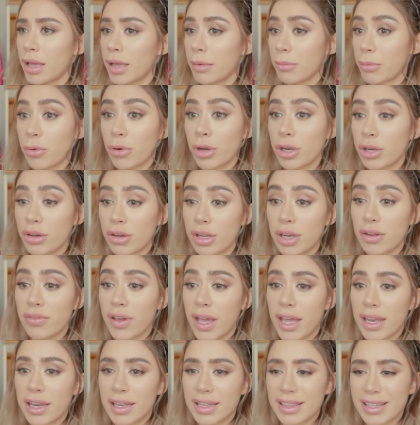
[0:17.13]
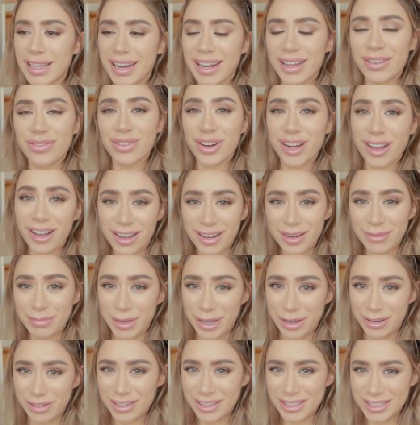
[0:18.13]
I'm going to an event that I forgot
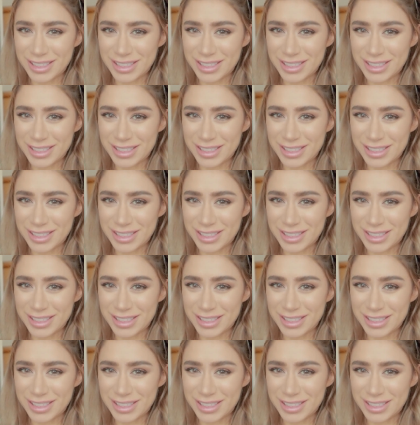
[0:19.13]
about